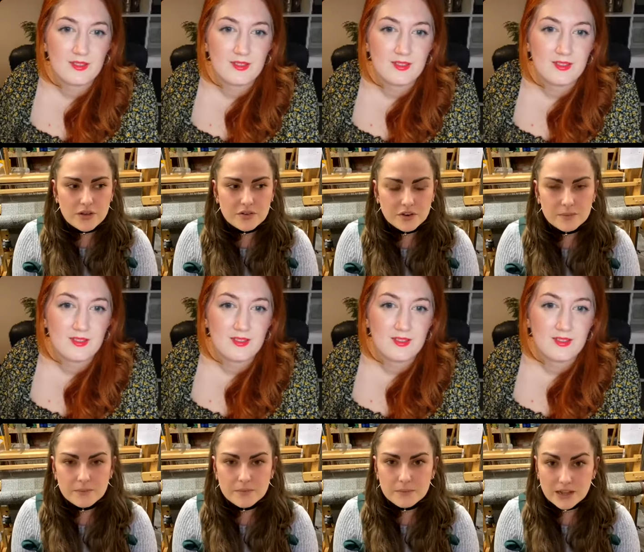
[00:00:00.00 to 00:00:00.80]
Speaker 1: are
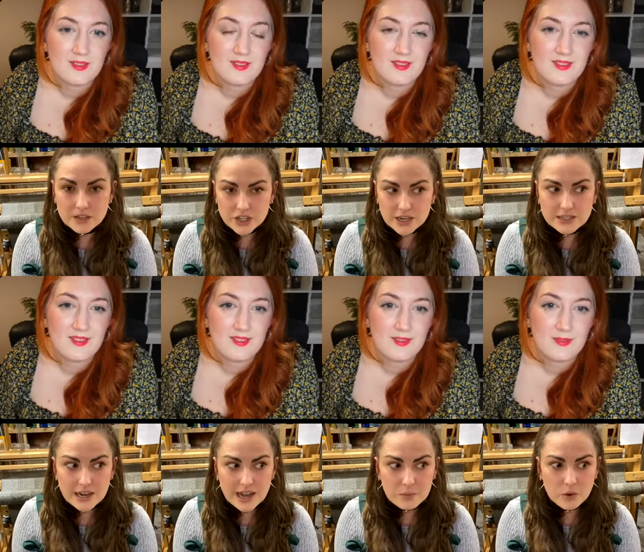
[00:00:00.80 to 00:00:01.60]
from manchester
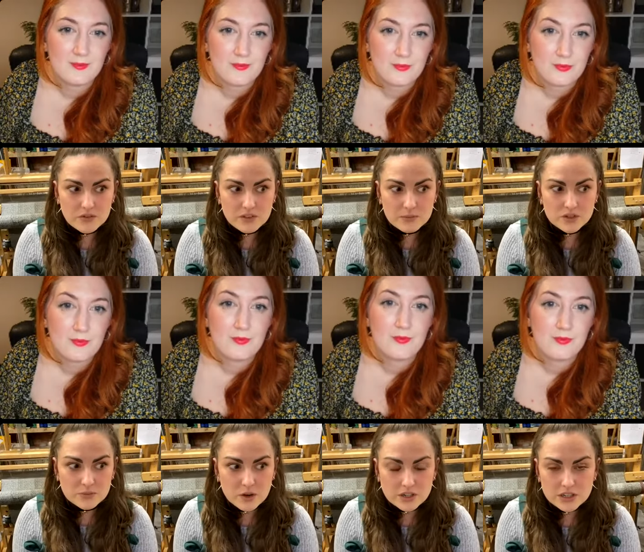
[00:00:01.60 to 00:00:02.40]
and one of them is from
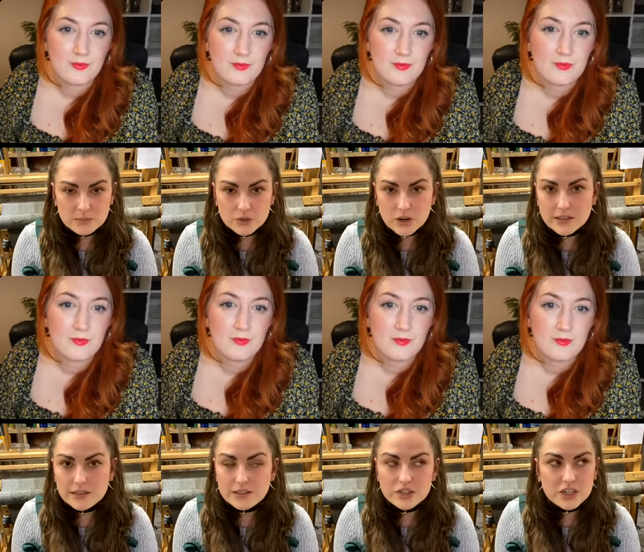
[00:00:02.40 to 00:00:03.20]
nottingham trent
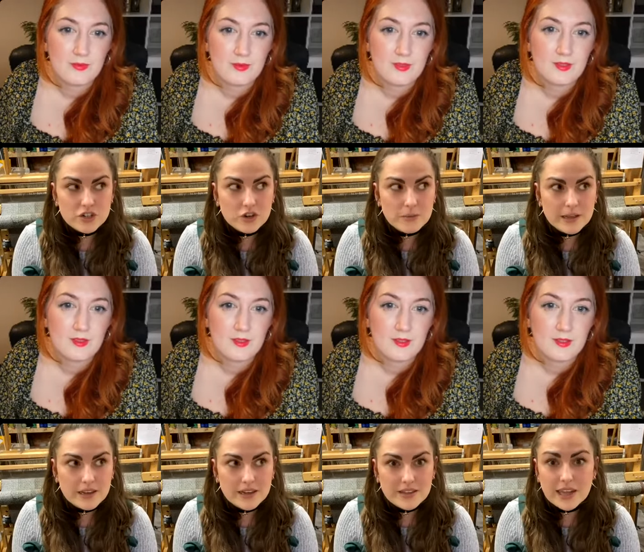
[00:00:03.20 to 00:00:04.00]
and she's coming
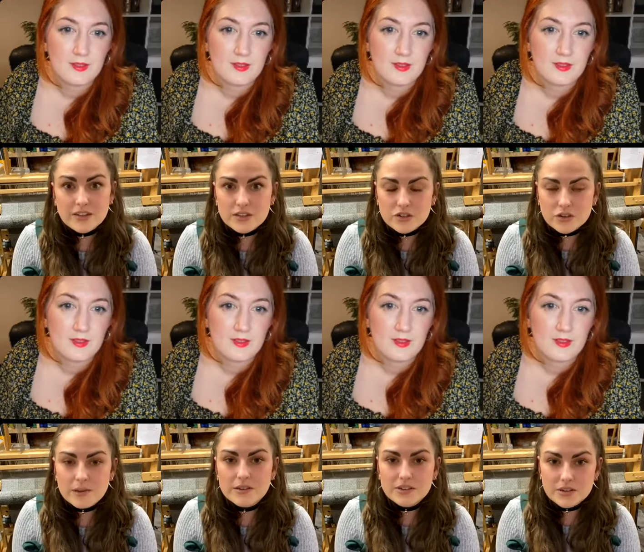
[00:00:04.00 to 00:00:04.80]
at the end of the
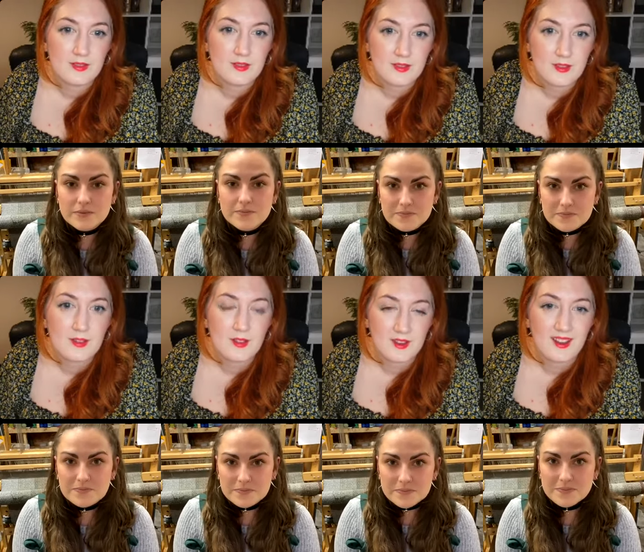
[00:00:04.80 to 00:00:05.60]
summer so
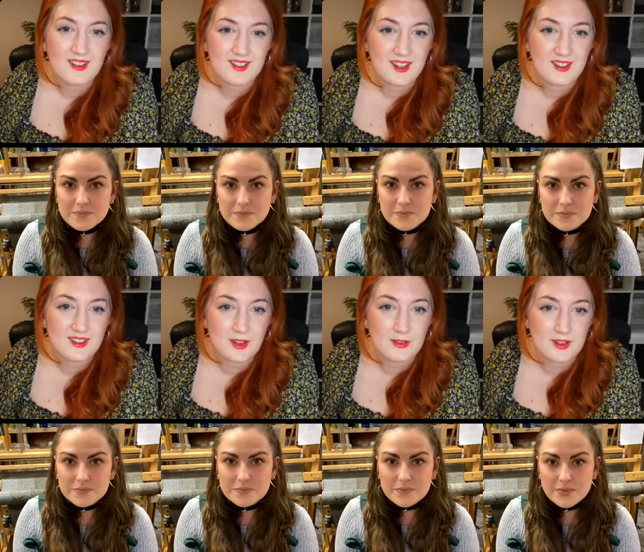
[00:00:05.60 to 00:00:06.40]
Speaker 2: Excellent. it
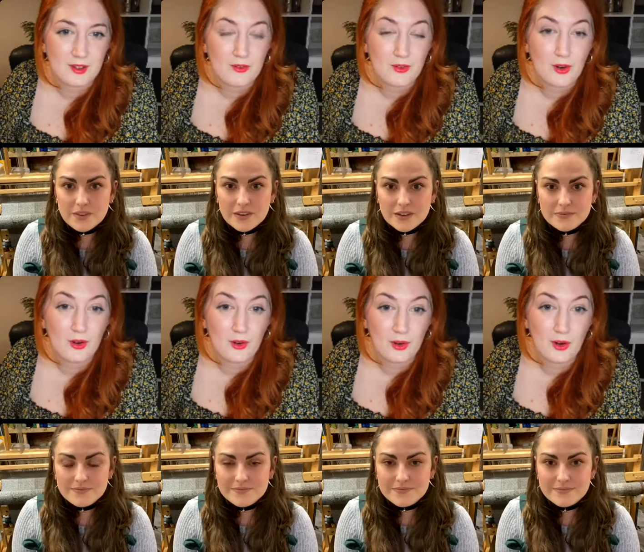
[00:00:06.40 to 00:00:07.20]
sounds like you've
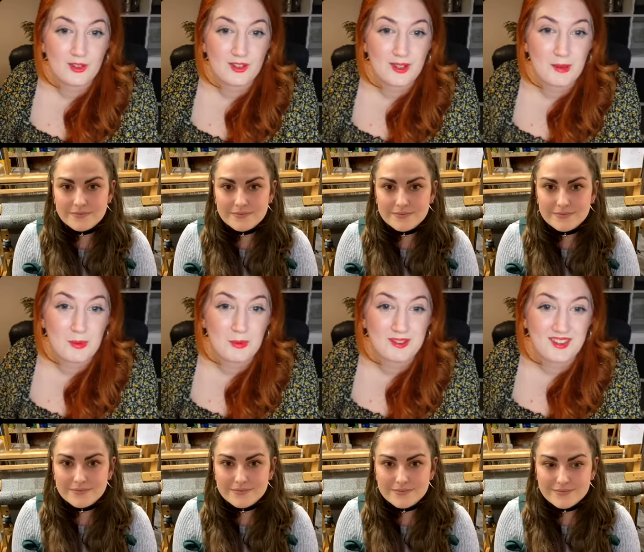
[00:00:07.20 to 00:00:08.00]
got lots to
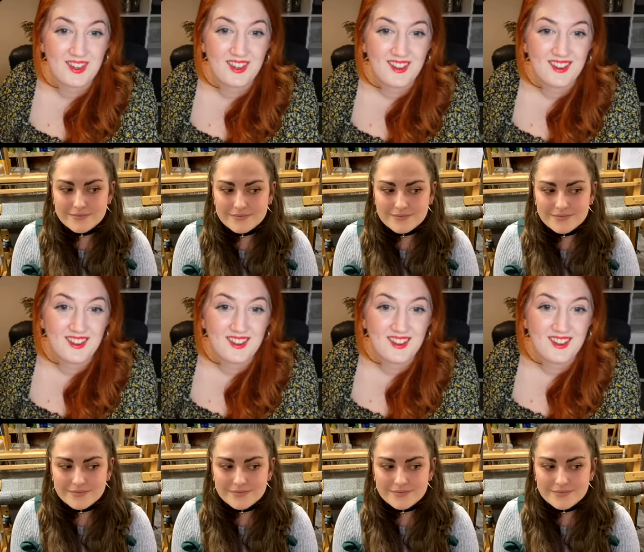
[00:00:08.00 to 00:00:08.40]
keep you busy